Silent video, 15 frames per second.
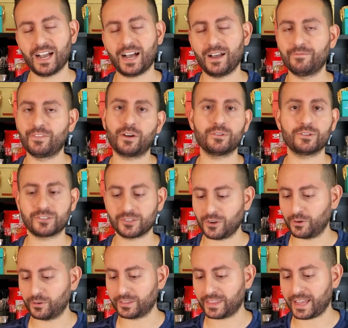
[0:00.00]
I'm very
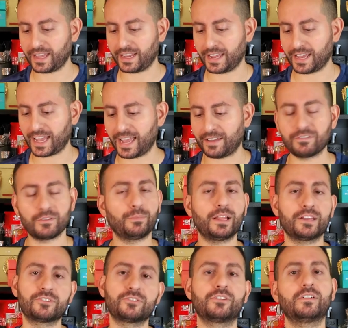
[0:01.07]
stoked that I have the
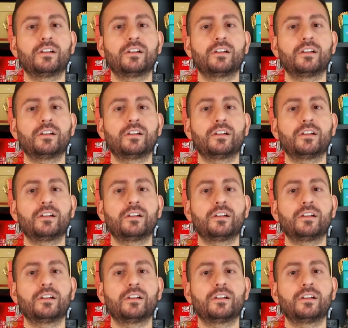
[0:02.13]
pleasure